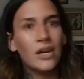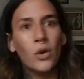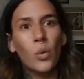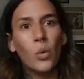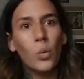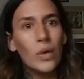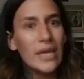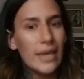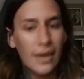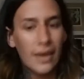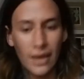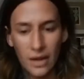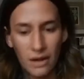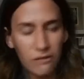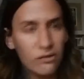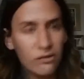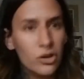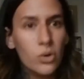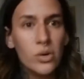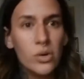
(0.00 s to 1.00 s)
week, in a
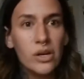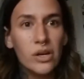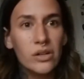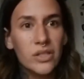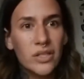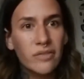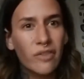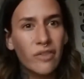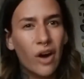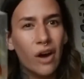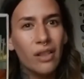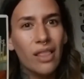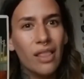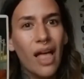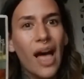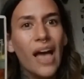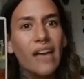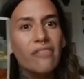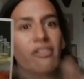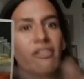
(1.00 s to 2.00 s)
few years of our
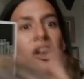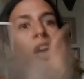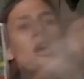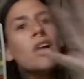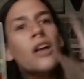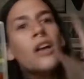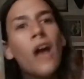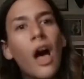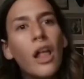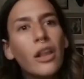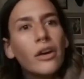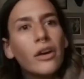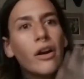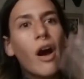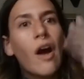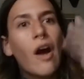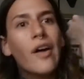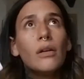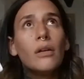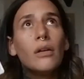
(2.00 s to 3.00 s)
life color
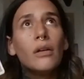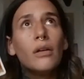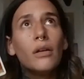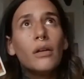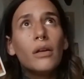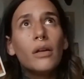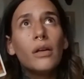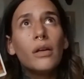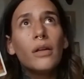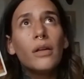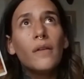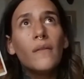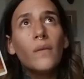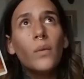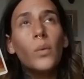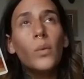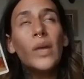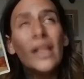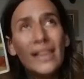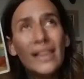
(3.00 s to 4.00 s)
our.
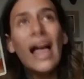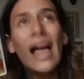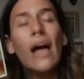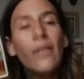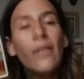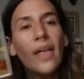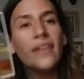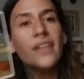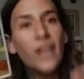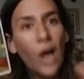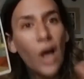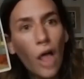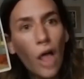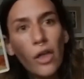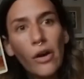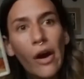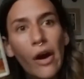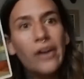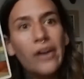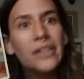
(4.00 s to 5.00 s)
We allow that to color
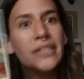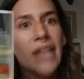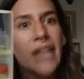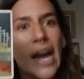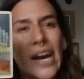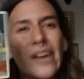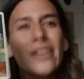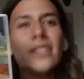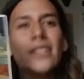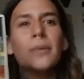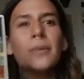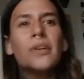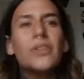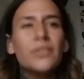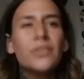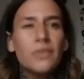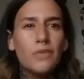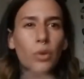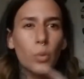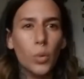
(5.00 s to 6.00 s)
our entire
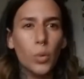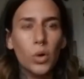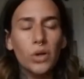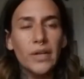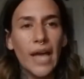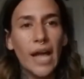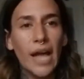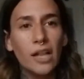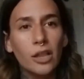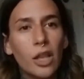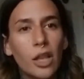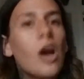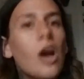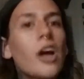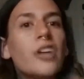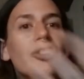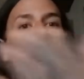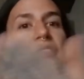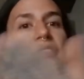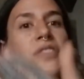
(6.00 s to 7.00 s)
experience of the world at
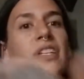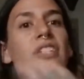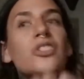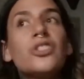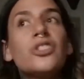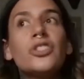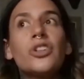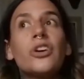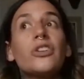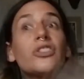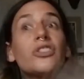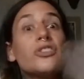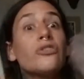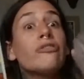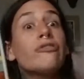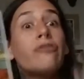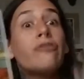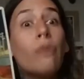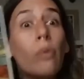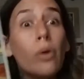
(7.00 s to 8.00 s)
large, and this starts
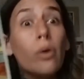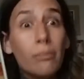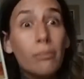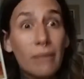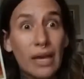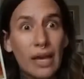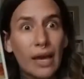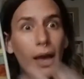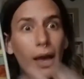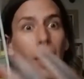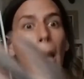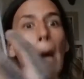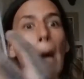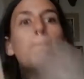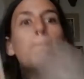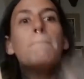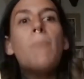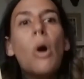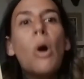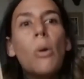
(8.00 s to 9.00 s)
forming
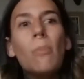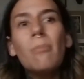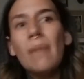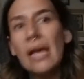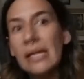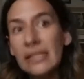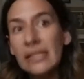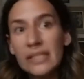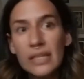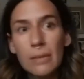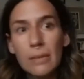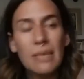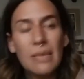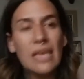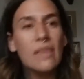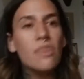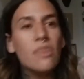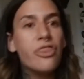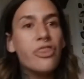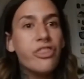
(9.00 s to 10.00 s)
momentum
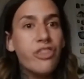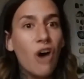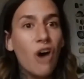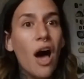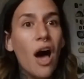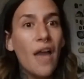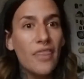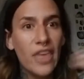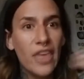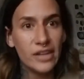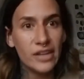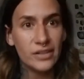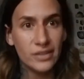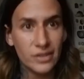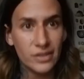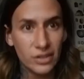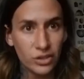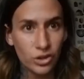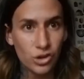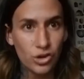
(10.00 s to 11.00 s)
in thought that is
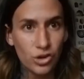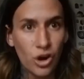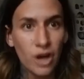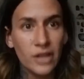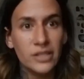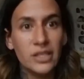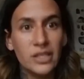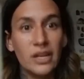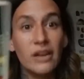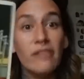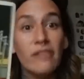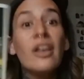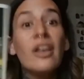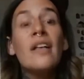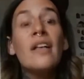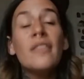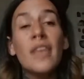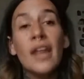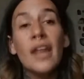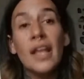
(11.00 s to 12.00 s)
destructive,
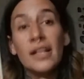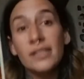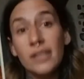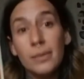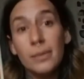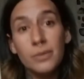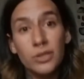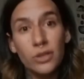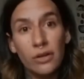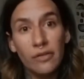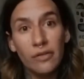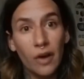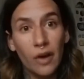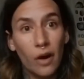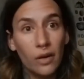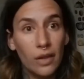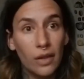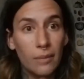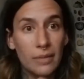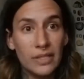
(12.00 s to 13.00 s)
that ends up serving
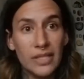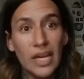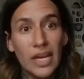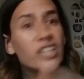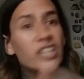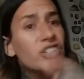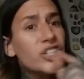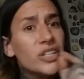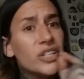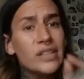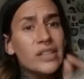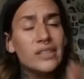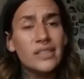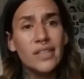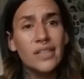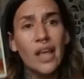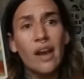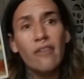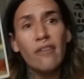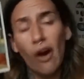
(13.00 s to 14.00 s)
our limitation
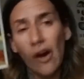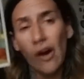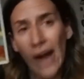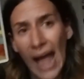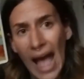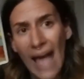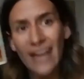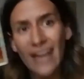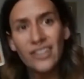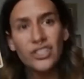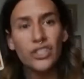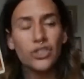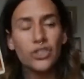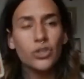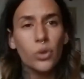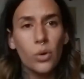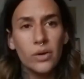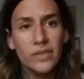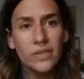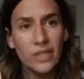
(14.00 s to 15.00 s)
instead of our action
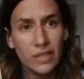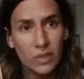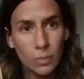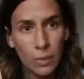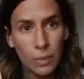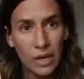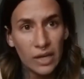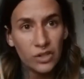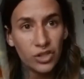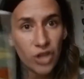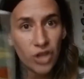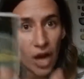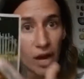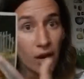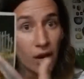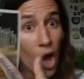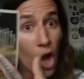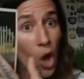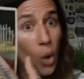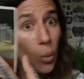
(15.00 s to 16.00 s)
towards expansion.
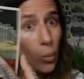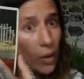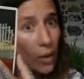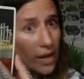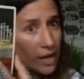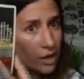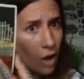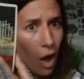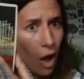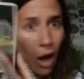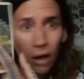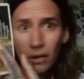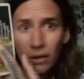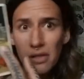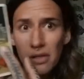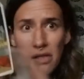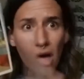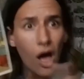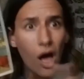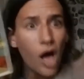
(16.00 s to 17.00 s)
When
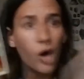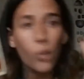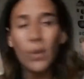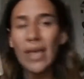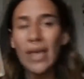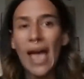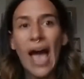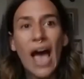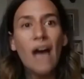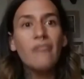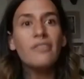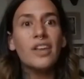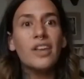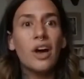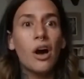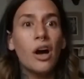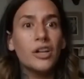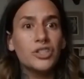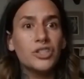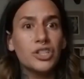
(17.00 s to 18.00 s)
all along we have the
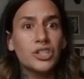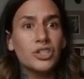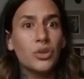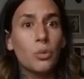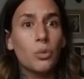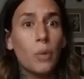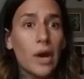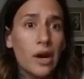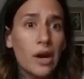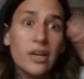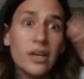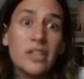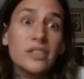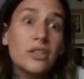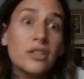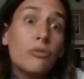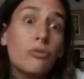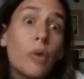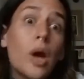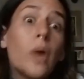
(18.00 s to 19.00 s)
conscious awareness
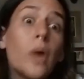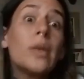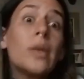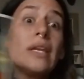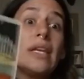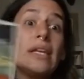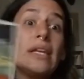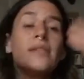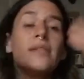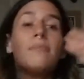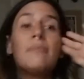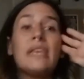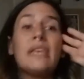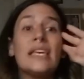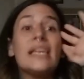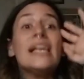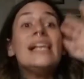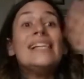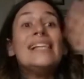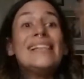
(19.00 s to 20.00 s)
of where we need to
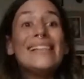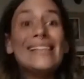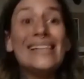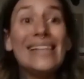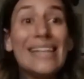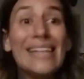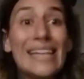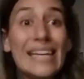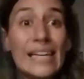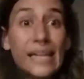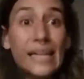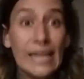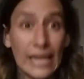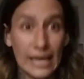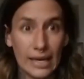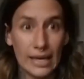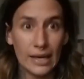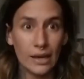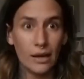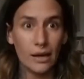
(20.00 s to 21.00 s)
be
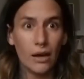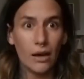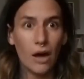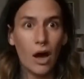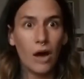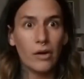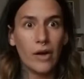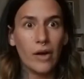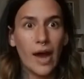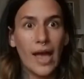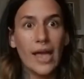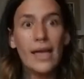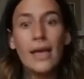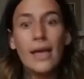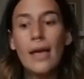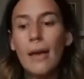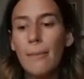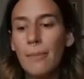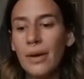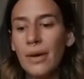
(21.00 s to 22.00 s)
leaning, all right?
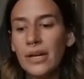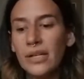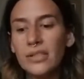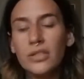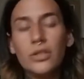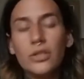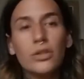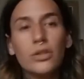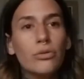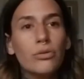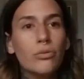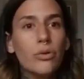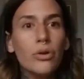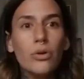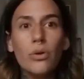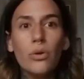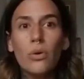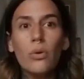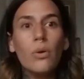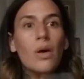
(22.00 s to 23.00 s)
But it's
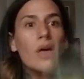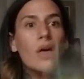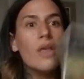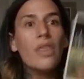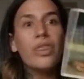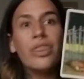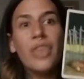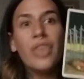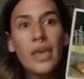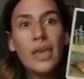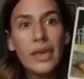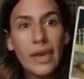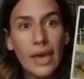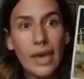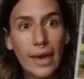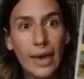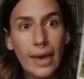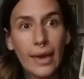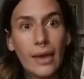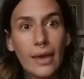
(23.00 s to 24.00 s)
through
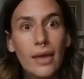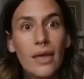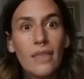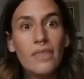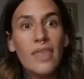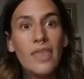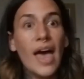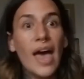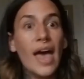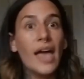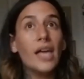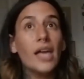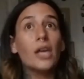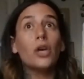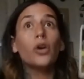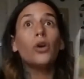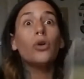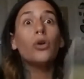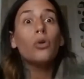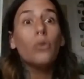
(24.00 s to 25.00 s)
thinking that
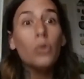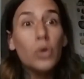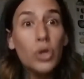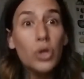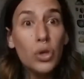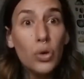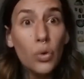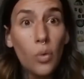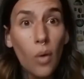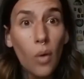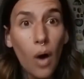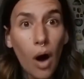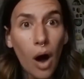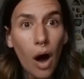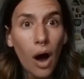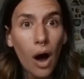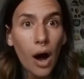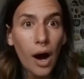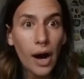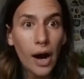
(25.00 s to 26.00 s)
who you
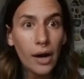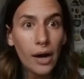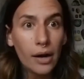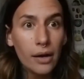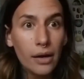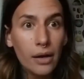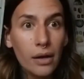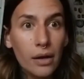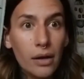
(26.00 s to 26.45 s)
are